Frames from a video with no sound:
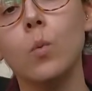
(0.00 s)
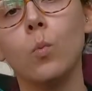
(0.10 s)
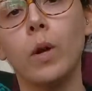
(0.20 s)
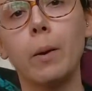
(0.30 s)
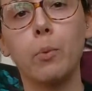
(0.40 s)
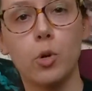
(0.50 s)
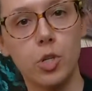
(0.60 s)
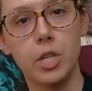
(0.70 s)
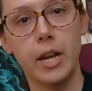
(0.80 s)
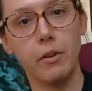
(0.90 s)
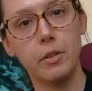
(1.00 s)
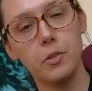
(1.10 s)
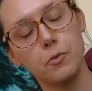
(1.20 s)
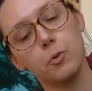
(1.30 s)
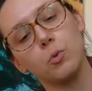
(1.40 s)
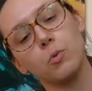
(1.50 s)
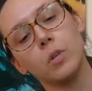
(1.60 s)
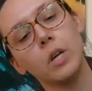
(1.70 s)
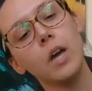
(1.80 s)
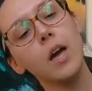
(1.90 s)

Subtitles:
When I portion out his food,